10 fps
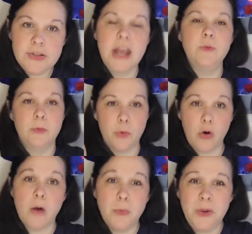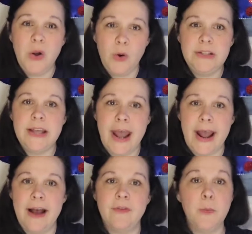and we're probably going to
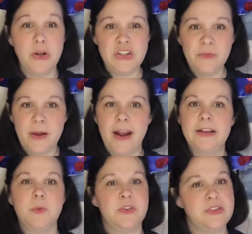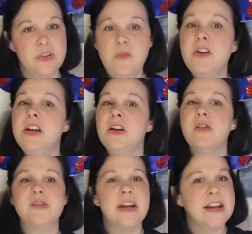have a bunch of bags with
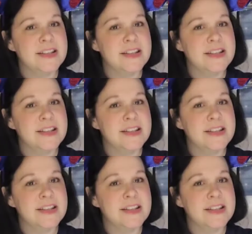souvenirs,